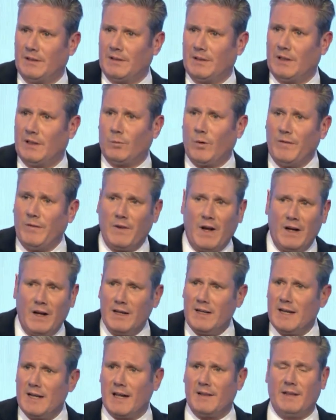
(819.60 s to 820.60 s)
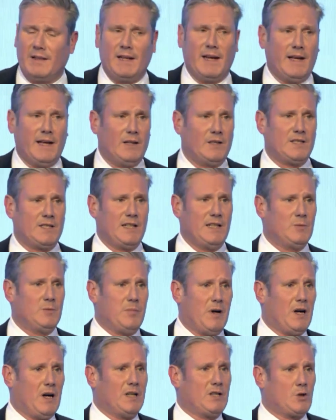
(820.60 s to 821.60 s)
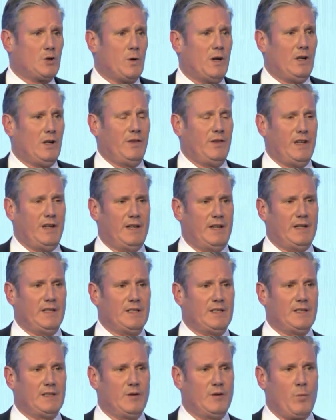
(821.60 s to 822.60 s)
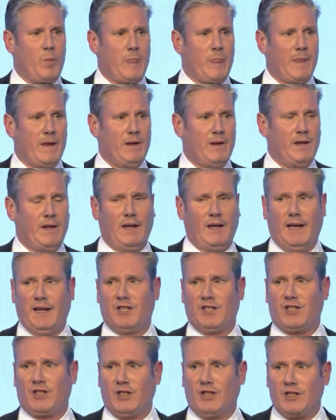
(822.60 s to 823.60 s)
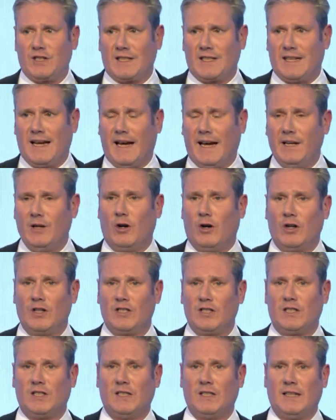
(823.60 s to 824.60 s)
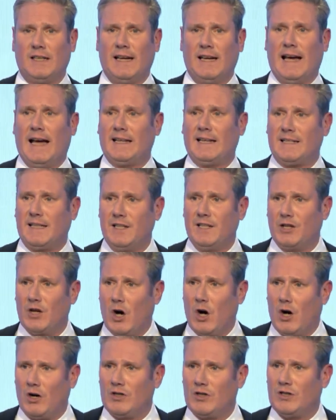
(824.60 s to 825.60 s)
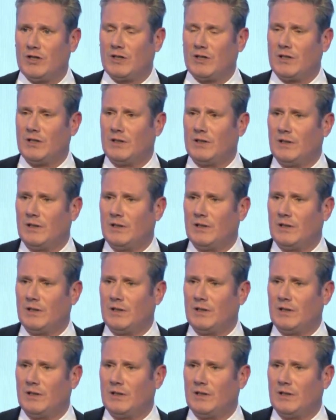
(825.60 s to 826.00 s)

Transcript: If we've learned nothing else these past 12 years, it's that chaos has a cost.